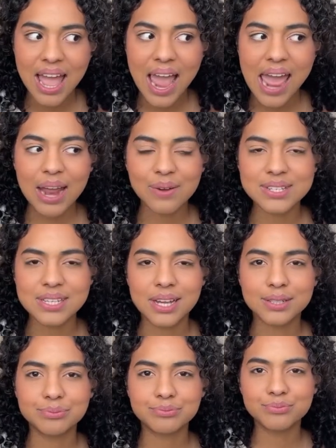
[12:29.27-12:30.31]
And I was like,
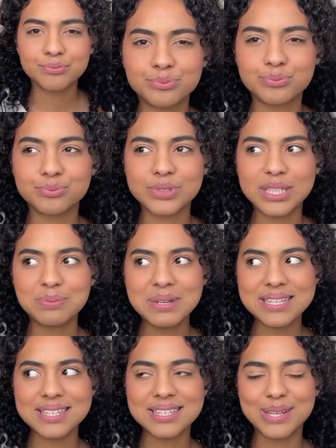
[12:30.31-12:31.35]
mm, let me
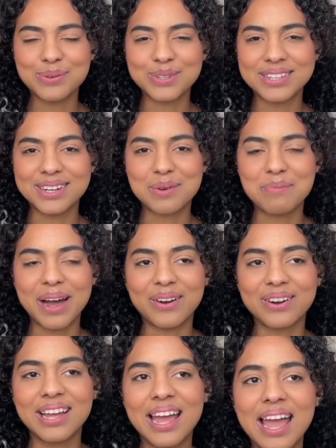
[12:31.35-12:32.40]
see what they're about.
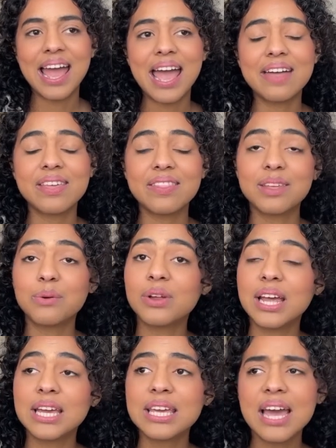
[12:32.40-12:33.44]
And then they were
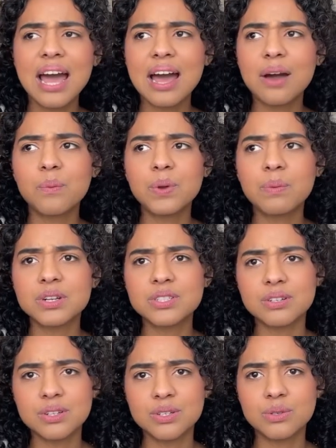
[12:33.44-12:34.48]
like, yeah, we want you
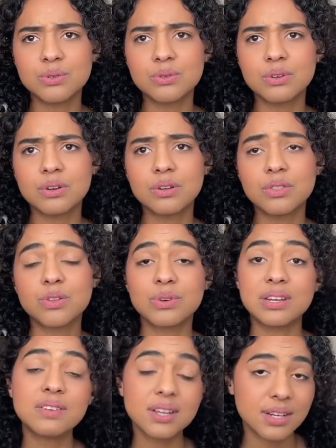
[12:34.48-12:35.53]
to do
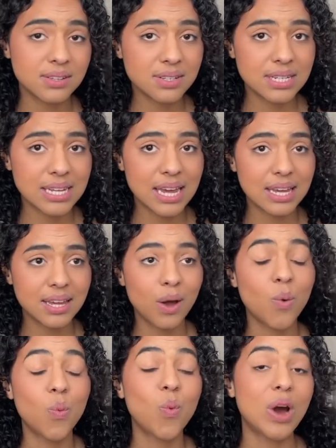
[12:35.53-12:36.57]
three videos a day,
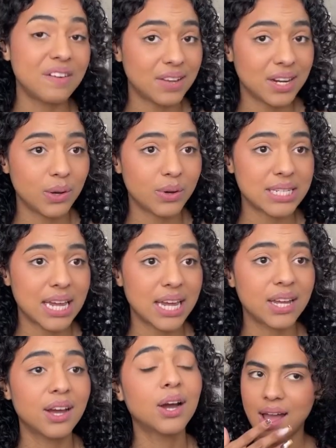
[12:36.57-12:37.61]
one video a
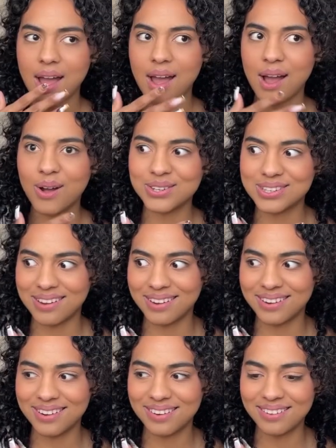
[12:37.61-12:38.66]
day. Hold on.